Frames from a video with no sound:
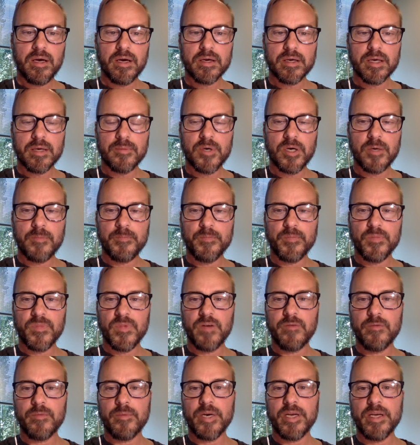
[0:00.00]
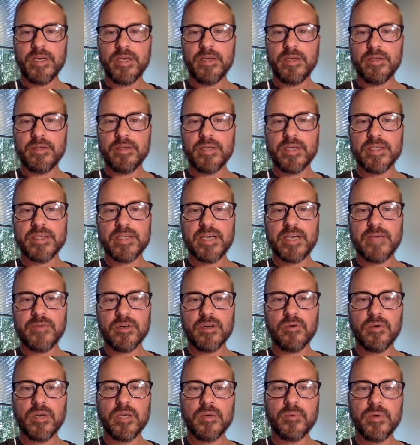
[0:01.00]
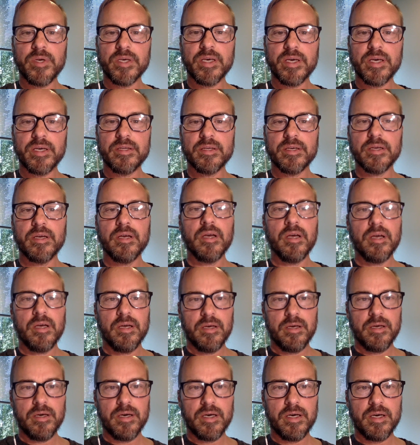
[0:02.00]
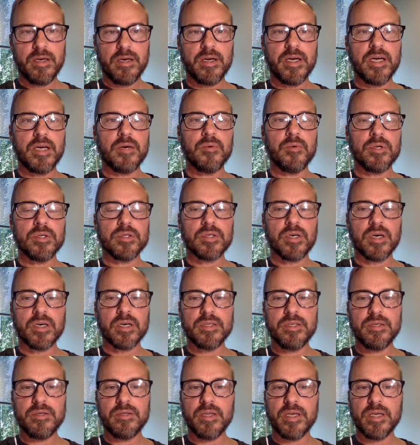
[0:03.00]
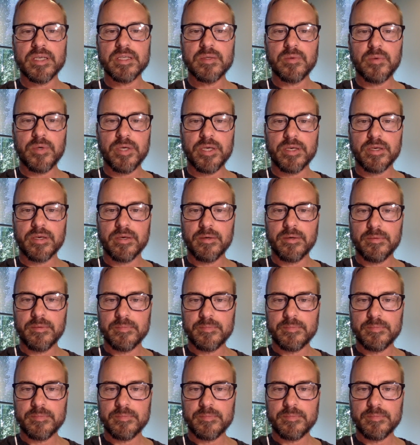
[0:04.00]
come out. Everybody, you guys have a great weekend, and I will talk to you next week.